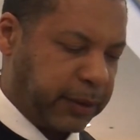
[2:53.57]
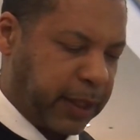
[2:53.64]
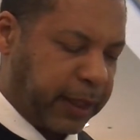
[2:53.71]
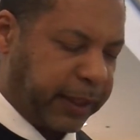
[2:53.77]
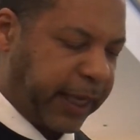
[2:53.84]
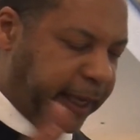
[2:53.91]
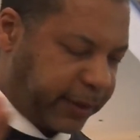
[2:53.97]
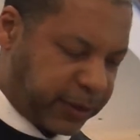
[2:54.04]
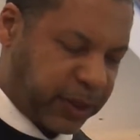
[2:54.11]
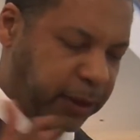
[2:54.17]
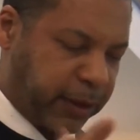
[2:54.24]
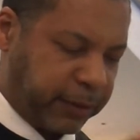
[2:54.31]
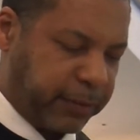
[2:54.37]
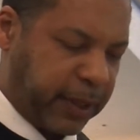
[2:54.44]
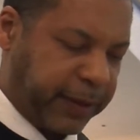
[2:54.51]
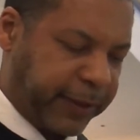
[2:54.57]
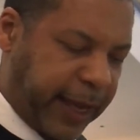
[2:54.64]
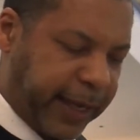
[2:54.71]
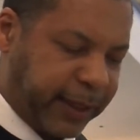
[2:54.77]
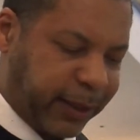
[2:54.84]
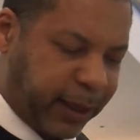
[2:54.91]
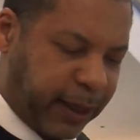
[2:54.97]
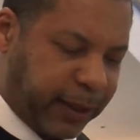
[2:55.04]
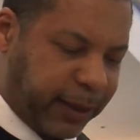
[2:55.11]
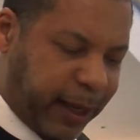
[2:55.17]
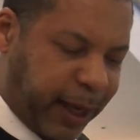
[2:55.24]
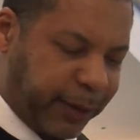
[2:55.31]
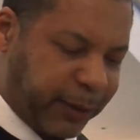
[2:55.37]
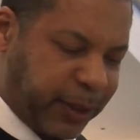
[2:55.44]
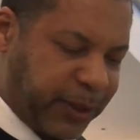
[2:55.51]
again, sort of thank
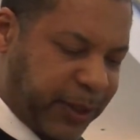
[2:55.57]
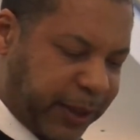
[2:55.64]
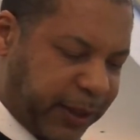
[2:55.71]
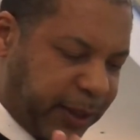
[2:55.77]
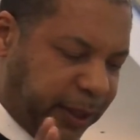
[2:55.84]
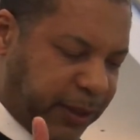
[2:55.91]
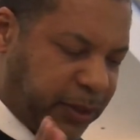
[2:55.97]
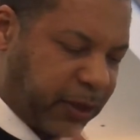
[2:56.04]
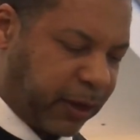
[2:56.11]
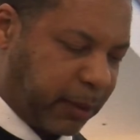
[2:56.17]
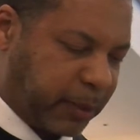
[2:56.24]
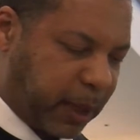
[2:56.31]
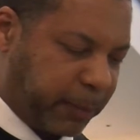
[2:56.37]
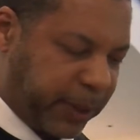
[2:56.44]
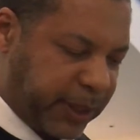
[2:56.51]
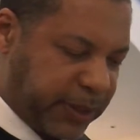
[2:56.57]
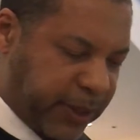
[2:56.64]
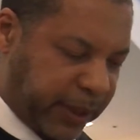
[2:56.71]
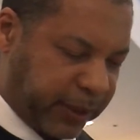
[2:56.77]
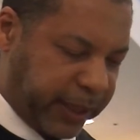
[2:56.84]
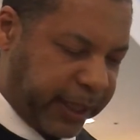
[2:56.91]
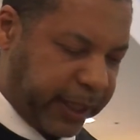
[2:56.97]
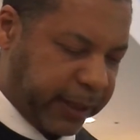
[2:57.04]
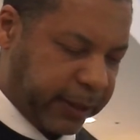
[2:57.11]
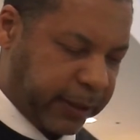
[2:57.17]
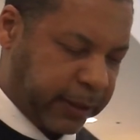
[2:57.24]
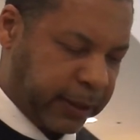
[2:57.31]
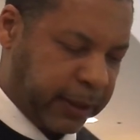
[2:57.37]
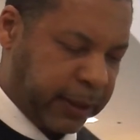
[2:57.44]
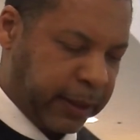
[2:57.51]
others and the startup companies that are
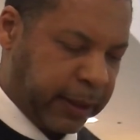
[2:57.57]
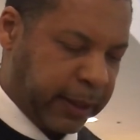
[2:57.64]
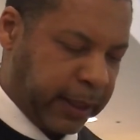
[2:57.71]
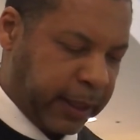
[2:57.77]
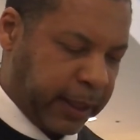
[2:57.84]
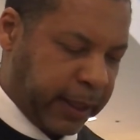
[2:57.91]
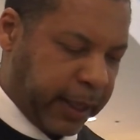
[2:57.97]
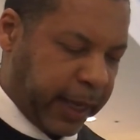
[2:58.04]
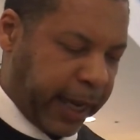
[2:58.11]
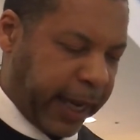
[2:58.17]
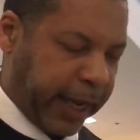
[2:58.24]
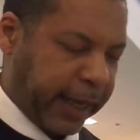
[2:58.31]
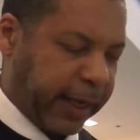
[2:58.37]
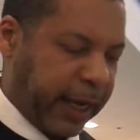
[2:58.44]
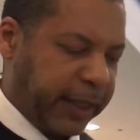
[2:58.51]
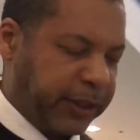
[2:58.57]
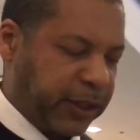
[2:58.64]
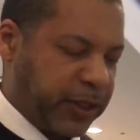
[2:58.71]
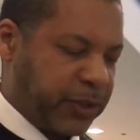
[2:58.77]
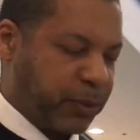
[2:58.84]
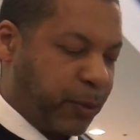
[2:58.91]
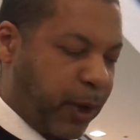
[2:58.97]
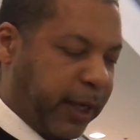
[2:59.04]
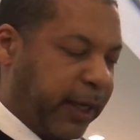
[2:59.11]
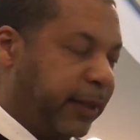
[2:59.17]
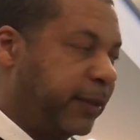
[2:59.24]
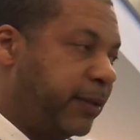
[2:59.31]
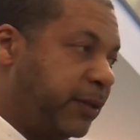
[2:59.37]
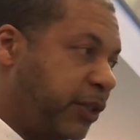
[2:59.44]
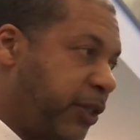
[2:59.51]
here. And I just want
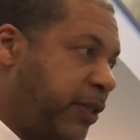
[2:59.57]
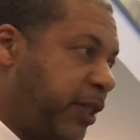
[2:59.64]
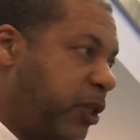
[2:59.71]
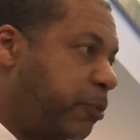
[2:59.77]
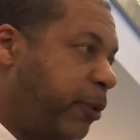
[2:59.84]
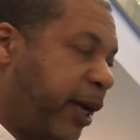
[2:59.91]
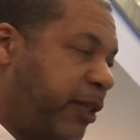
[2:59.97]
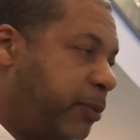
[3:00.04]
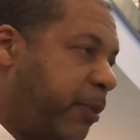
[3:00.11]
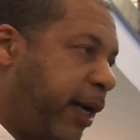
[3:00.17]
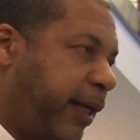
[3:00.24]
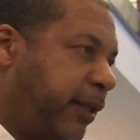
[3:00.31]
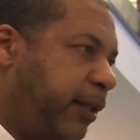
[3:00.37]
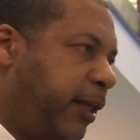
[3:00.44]
to express my